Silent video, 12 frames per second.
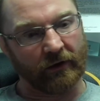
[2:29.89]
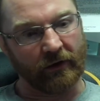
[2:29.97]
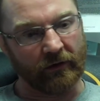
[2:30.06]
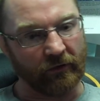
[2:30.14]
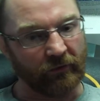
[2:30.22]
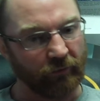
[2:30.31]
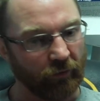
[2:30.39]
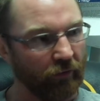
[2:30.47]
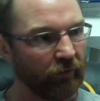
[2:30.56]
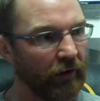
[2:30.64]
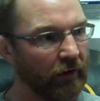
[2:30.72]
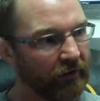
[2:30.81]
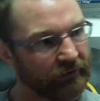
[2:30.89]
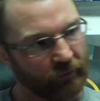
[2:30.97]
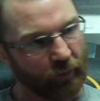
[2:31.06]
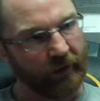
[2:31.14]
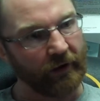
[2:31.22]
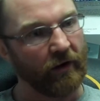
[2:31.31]
get a little roll around, get
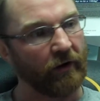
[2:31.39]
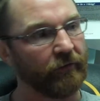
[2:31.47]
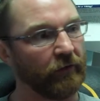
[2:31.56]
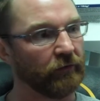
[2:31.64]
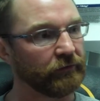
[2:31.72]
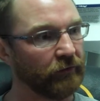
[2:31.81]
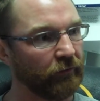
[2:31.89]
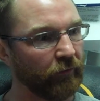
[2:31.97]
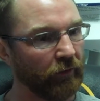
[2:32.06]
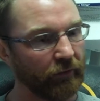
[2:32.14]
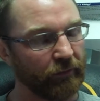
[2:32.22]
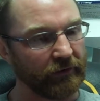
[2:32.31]
some weight off, you know, so forth,